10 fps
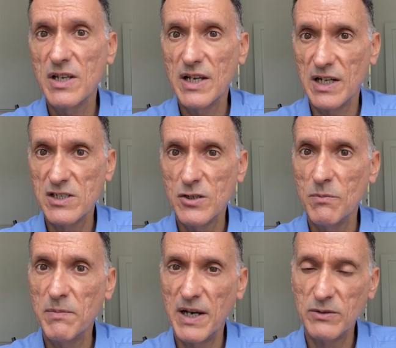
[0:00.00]
the
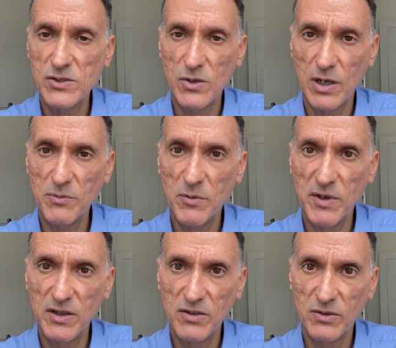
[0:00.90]
calcium bound to
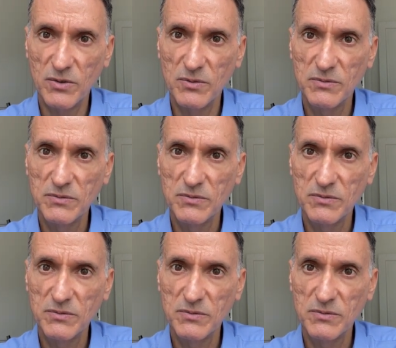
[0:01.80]
albumin too.